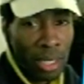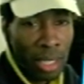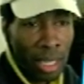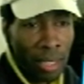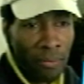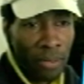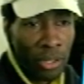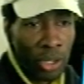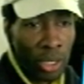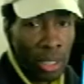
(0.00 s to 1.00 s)

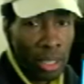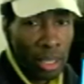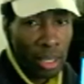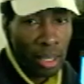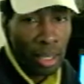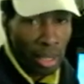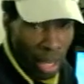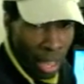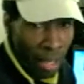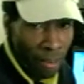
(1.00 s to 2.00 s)
Television
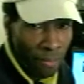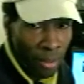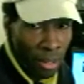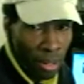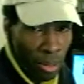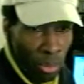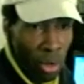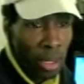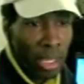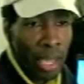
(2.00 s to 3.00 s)
Live.
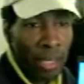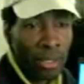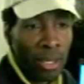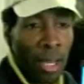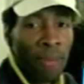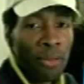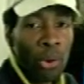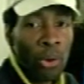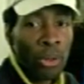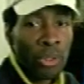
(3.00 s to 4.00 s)
Broadcasting, of
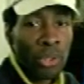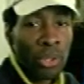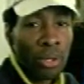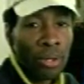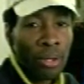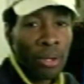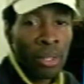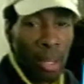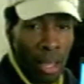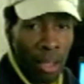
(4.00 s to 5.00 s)
course,
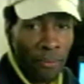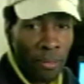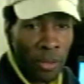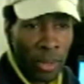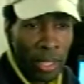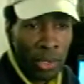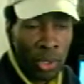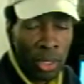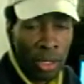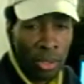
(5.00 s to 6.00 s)
live from the greatest
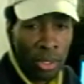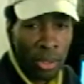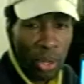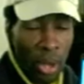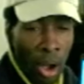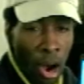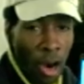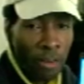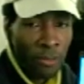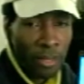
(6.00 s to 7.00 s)
city on earth,
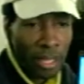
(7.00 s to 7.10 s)
Hartford,